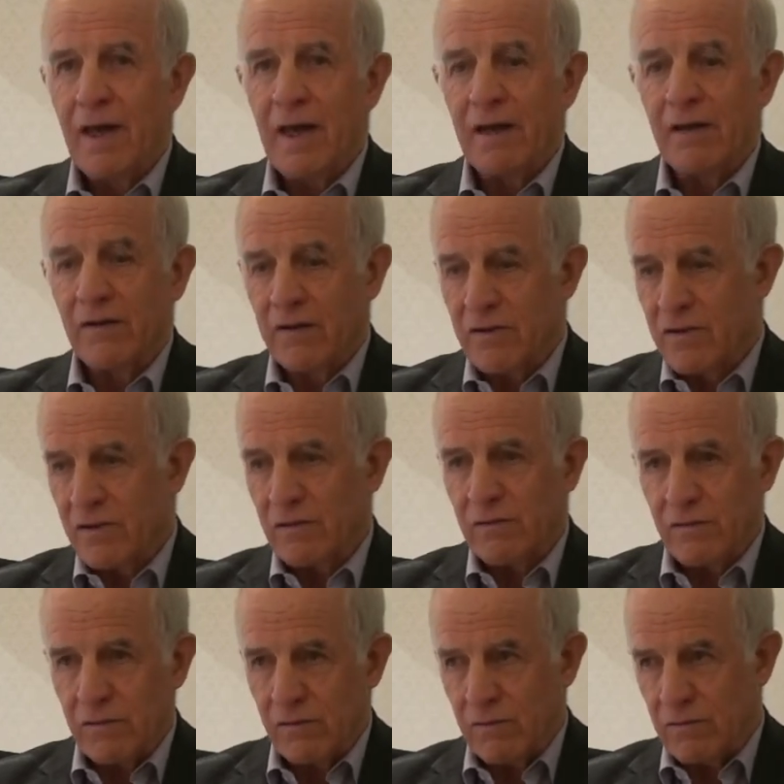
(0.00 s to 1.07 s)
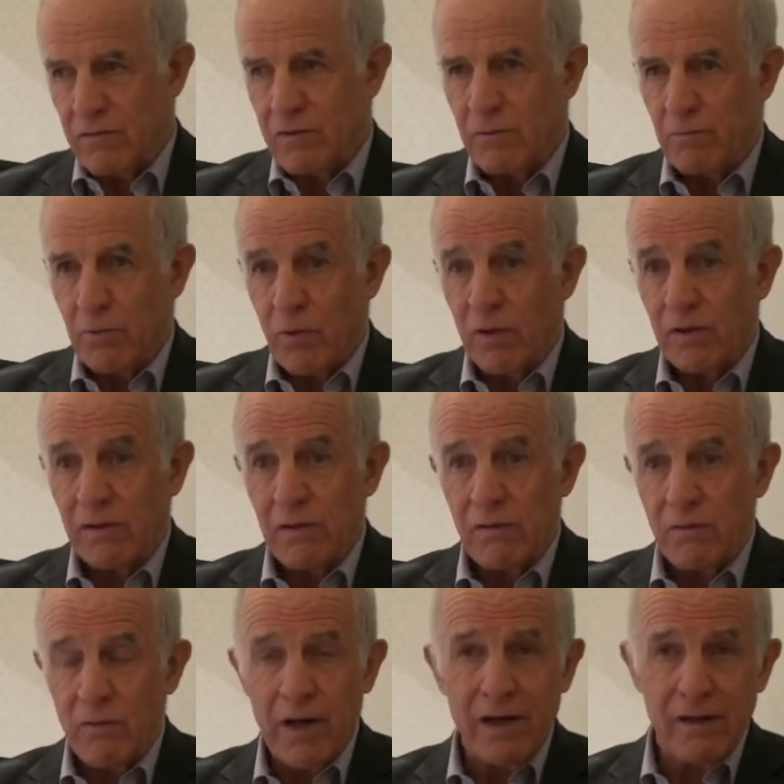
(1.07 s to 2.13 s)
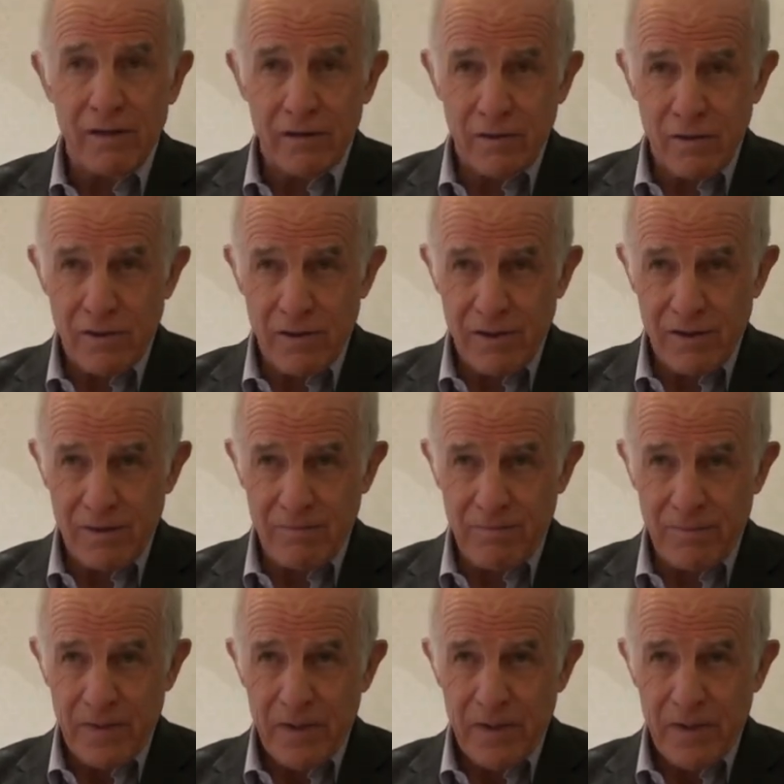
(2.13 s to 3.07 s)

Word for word: and also to support the regulatory.